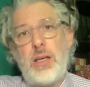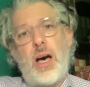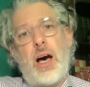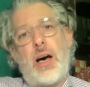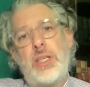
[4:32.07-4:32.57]

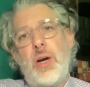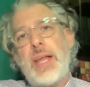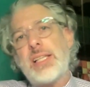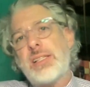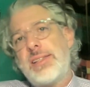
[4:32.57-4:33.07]
And
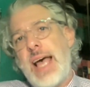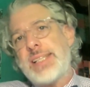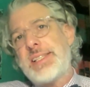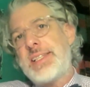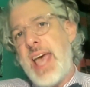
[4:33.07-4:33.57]

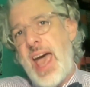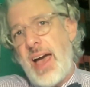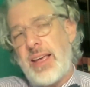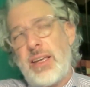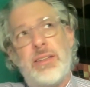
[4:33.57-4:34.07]
that's
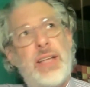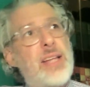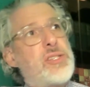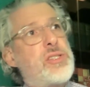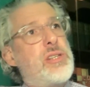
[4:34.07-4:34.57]
tech, and
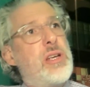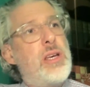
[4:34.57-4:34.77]
that's